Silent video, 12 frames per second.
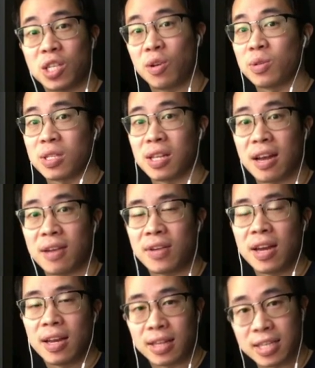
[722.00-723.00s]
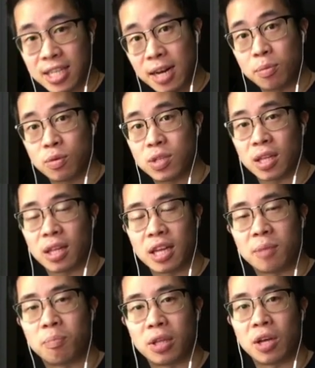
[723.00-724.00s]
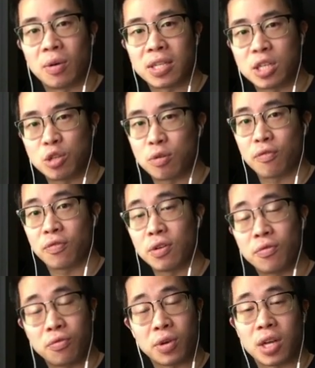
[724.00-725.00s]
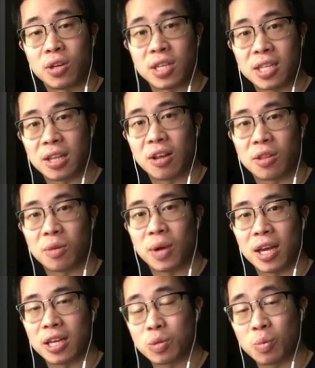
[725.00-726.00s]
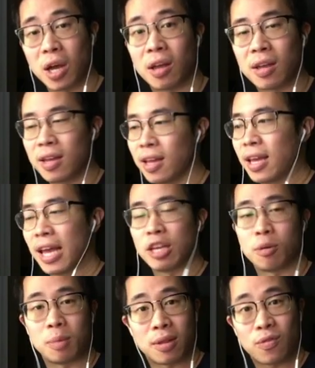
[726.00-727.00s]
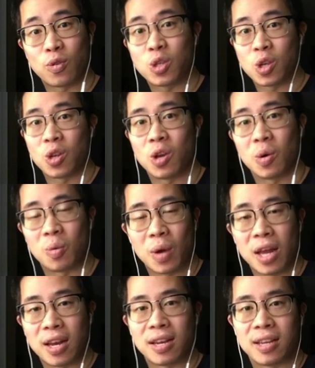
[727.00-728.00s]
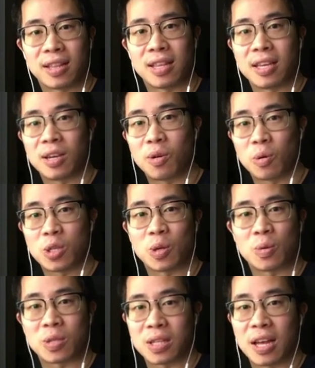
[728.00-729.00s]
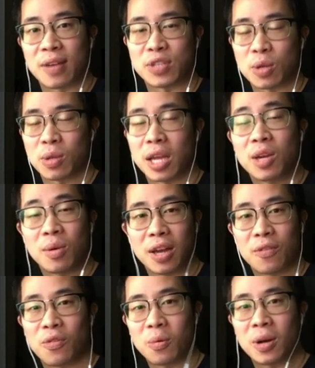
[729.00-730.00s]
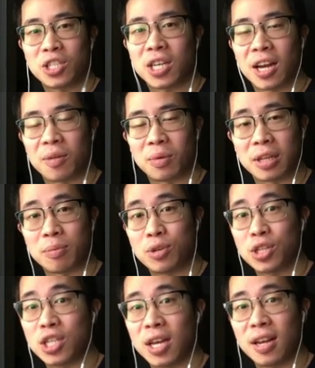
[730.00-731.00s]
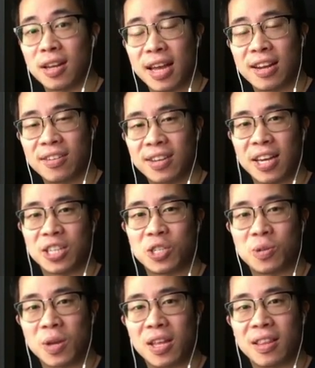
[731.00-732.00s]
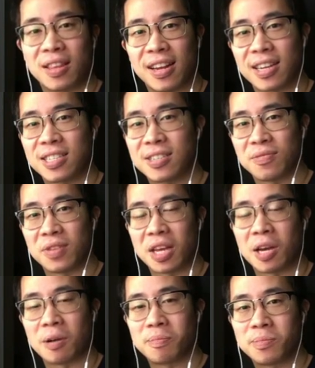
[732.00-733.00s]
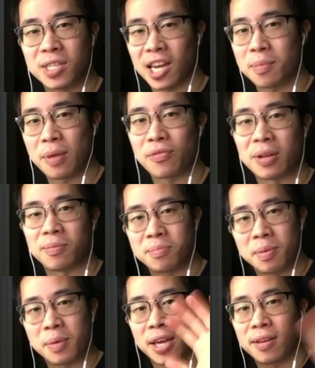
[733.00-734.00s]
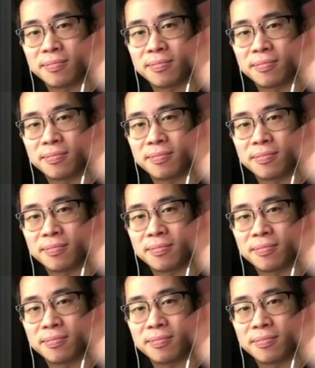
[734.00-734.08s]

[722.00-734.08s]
it goes live, then sign up using the link below. I'll send you a few free goodies along the way as well, and you'll be the first to know when the course goes live. So thank you again for watching. I really appreciate it, and I'll catch you in the next video. Take care, my friend. Bye-bye.